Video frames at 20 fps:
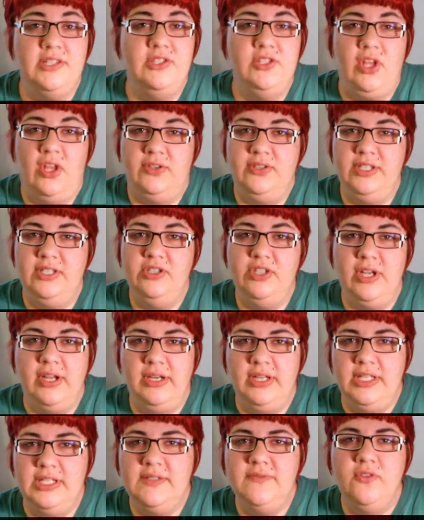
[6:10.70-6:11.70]
salty
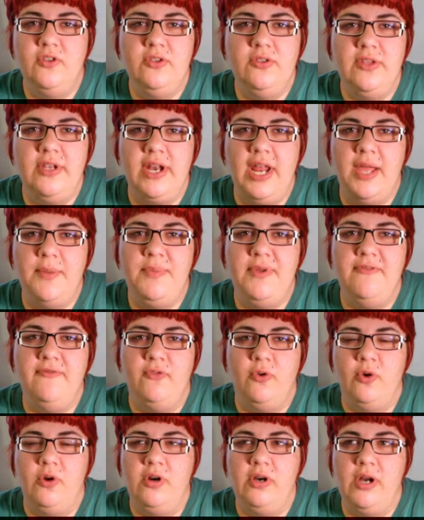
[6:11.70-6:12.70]
Chinese food the night
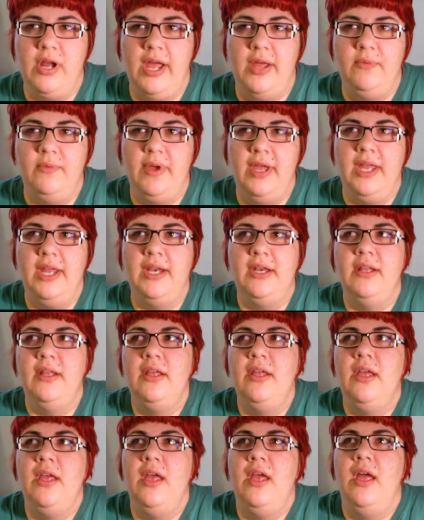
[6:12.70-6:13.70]
before I weighed,
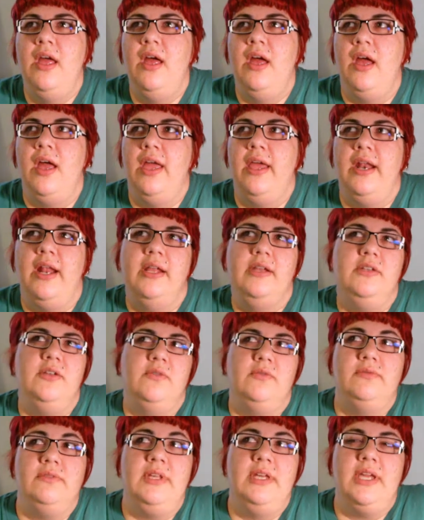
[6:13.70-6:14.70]
and I
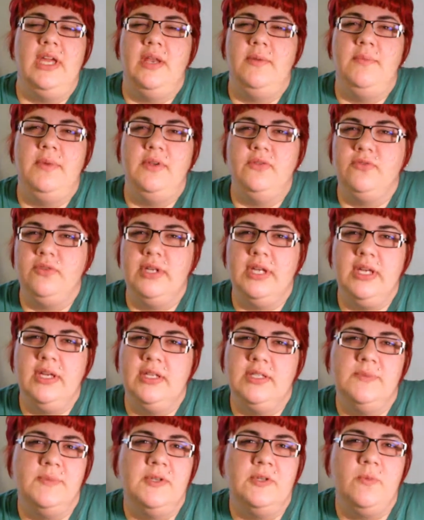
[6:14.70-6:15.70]
don't think I'd been drinking
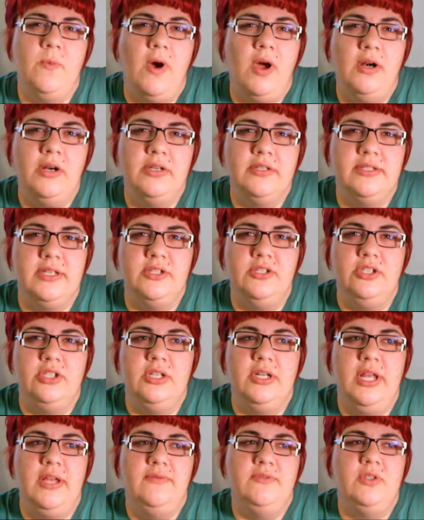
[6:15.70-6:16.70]
as much water as I
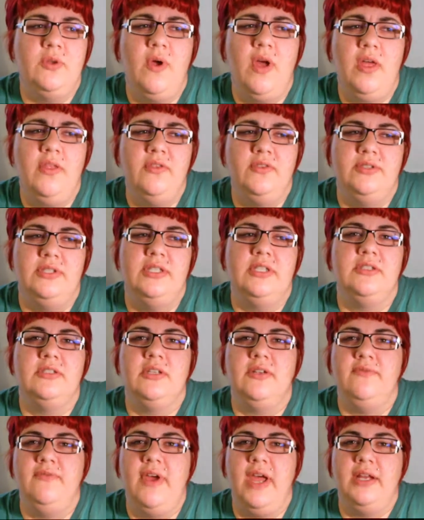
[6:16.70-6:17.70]
should have, so all those things
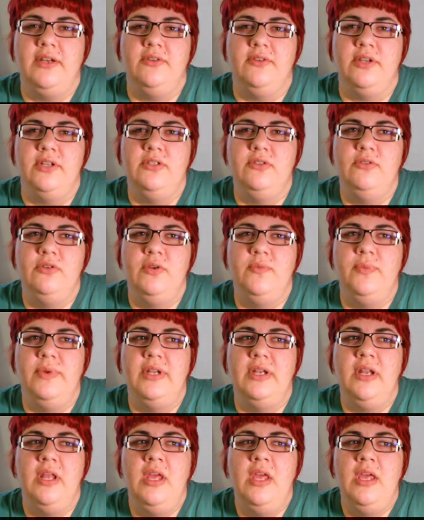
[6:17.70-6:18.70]
could factor into it,
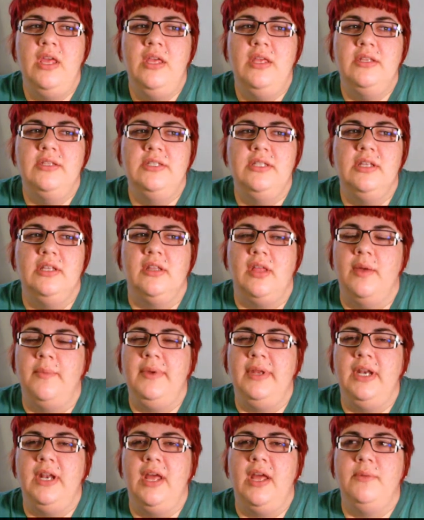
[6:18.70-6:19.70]
but still, I
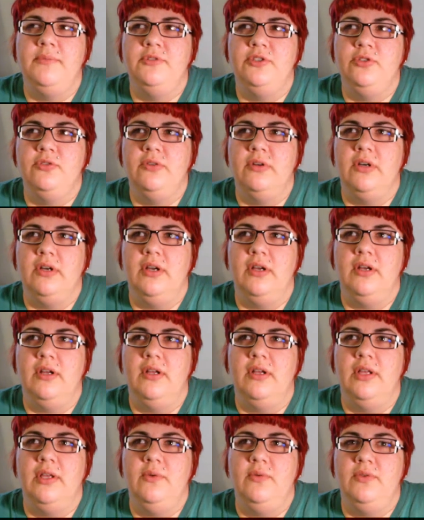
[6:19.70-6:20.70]
mean, I'm sure
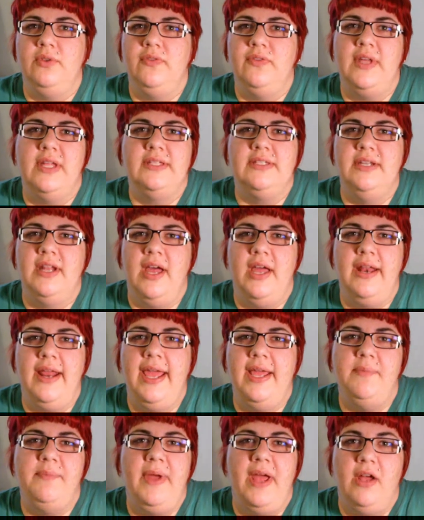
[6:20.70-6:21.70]
it, that's not
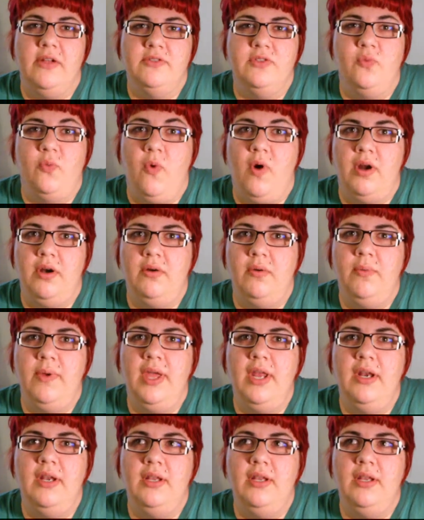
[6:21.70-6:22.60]
eight pounds of water weight.